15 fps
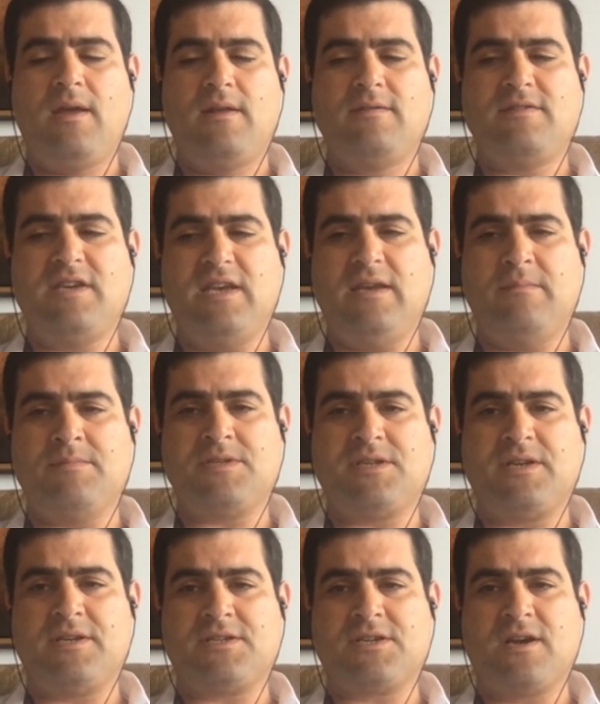teams
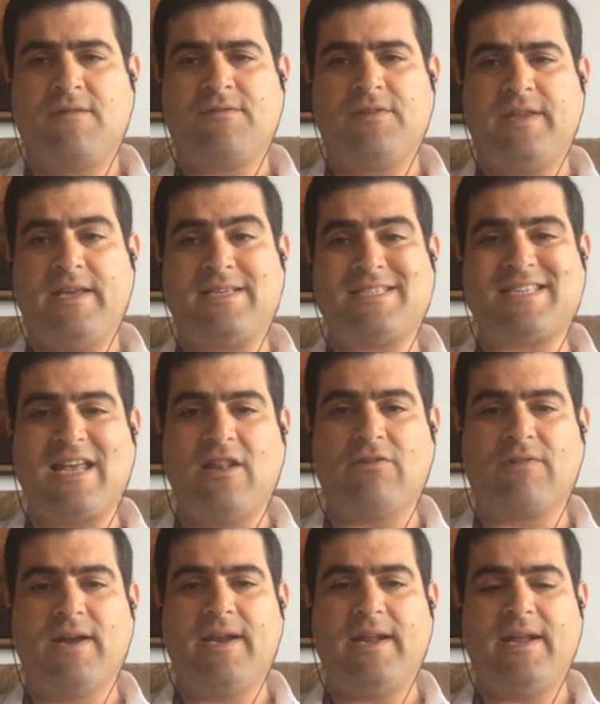to discover the
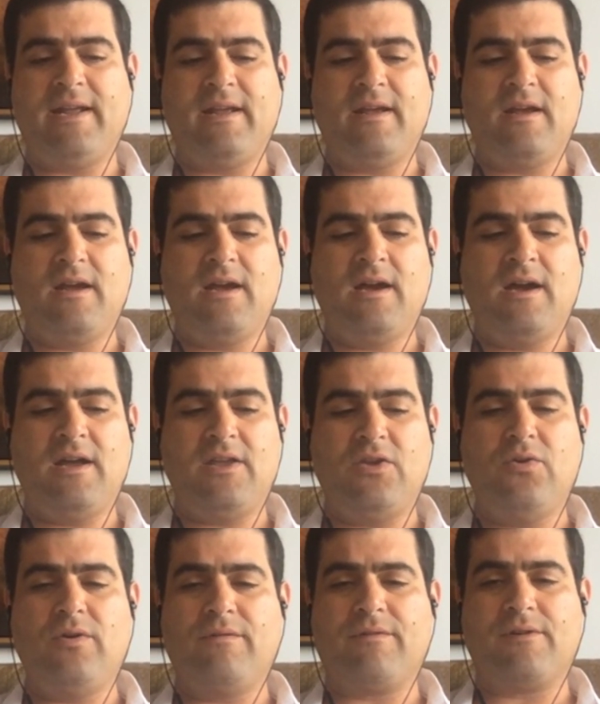accelerating
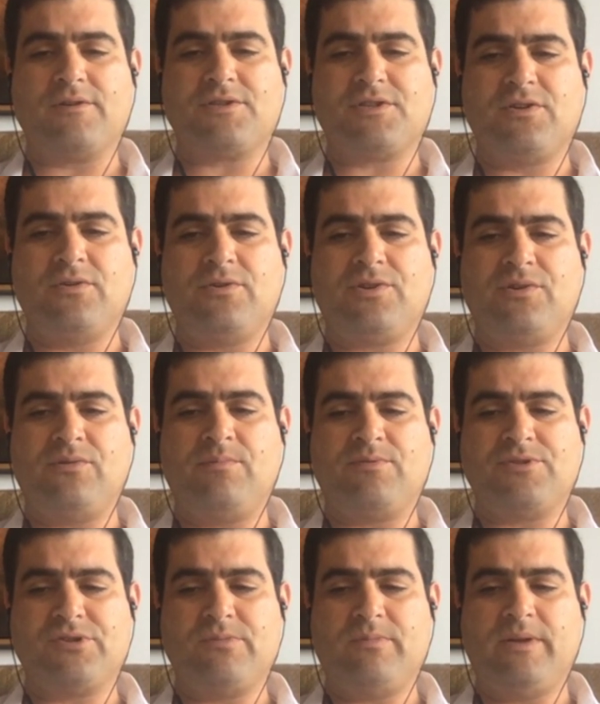universe due to
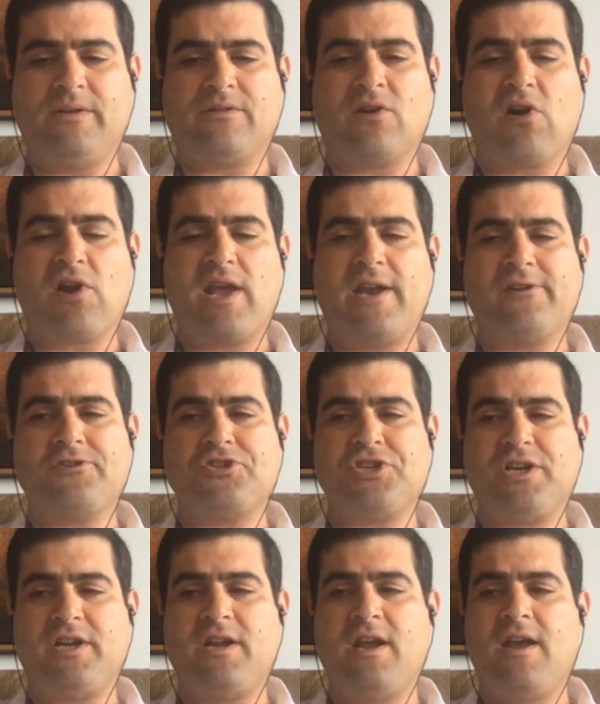presumably dark
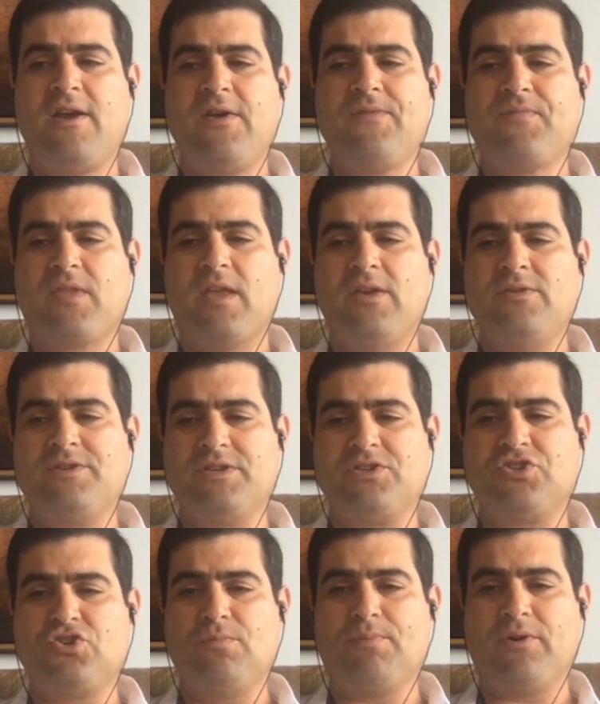energy, using
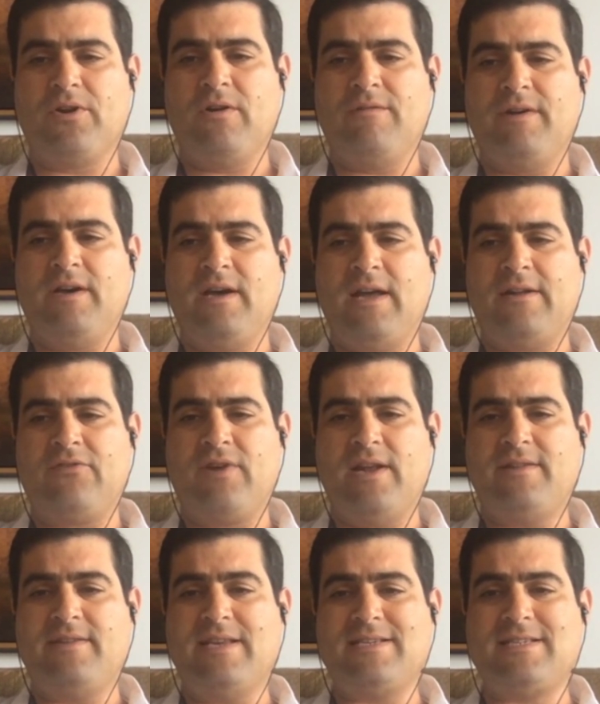supernova at
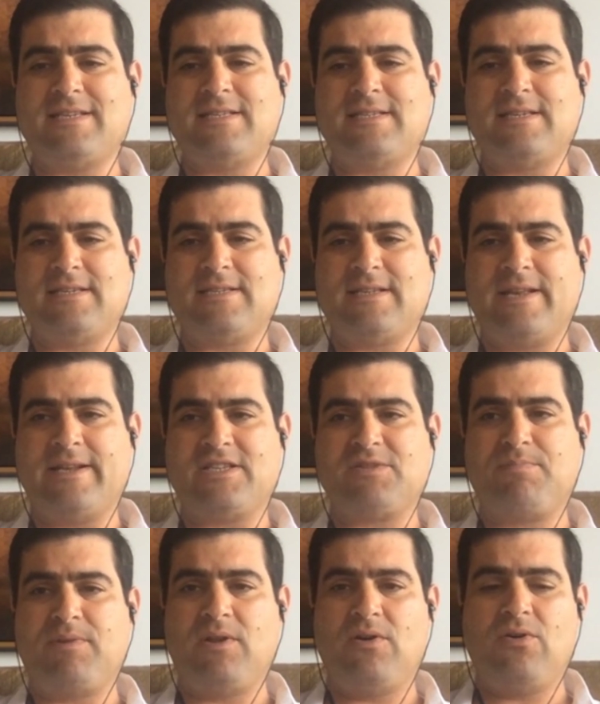great distances that
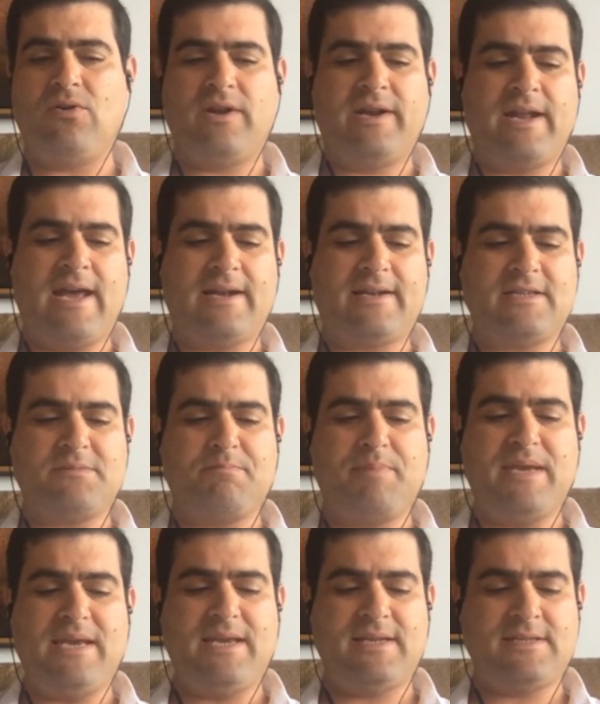explode and act as
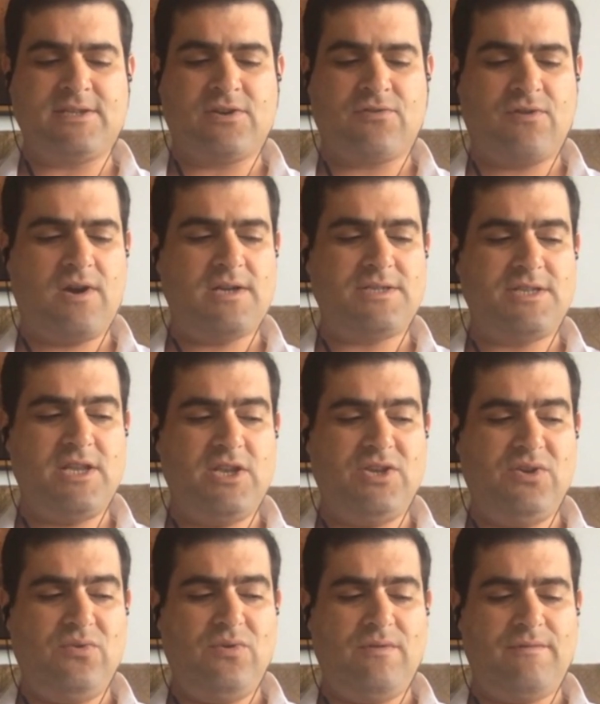beacons across the
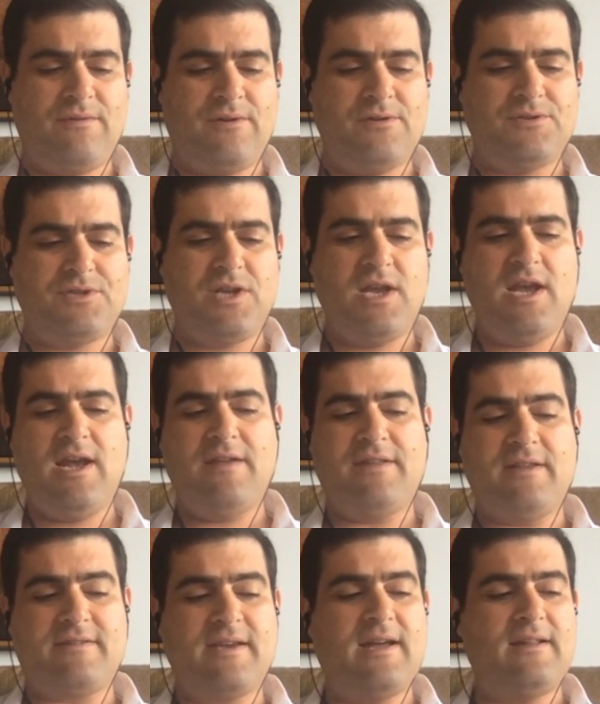universe
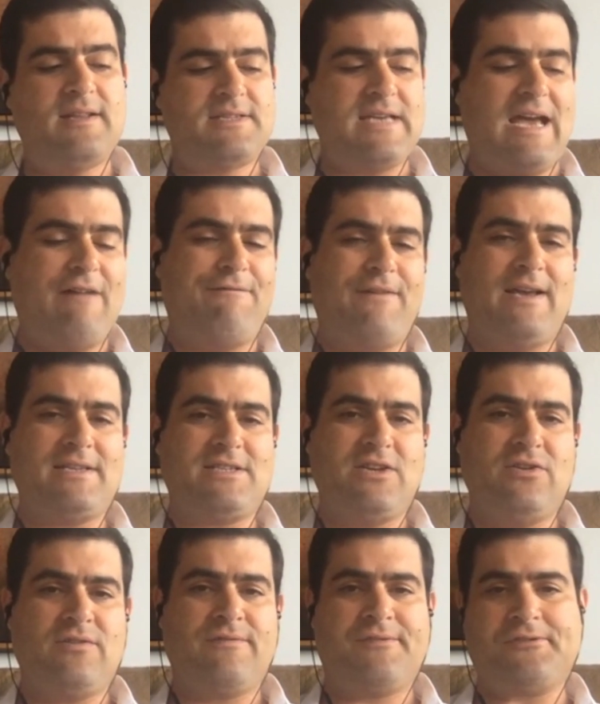that tell us how fast the
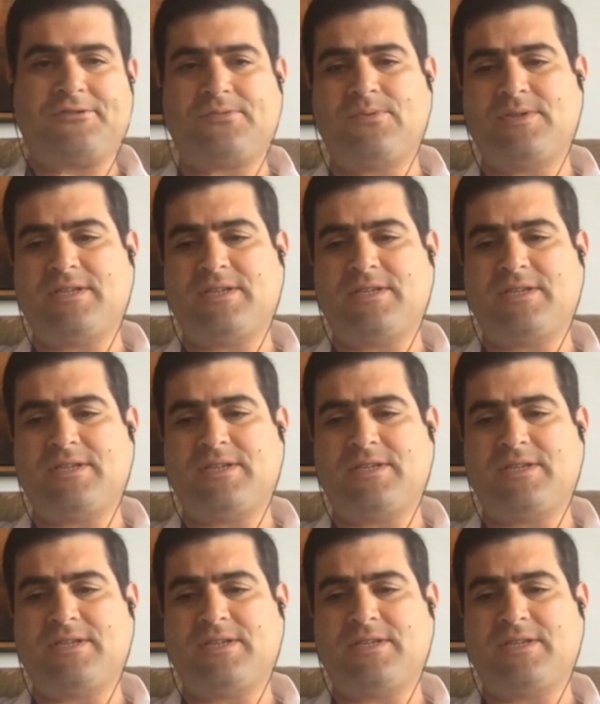universe was